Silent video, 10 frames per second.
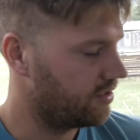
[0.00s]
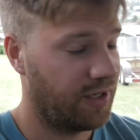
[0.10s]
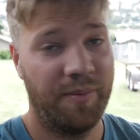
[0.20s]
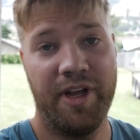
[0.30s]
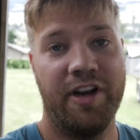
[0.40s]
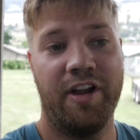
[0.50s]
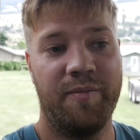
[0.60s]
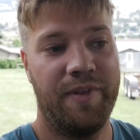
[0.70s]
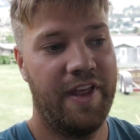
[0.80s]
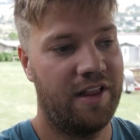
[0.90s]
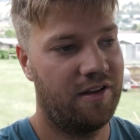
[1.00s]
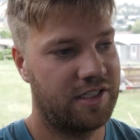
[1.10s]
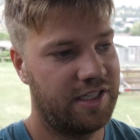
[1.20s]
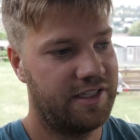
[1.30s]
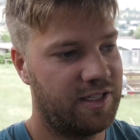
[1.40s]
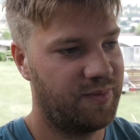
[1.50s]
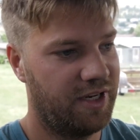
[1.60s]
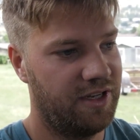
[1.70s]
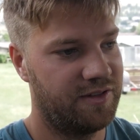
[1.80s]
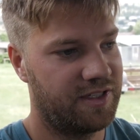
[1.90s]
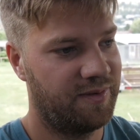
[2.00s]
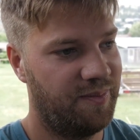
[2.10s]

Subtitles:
so it might not have been that long since it's been used.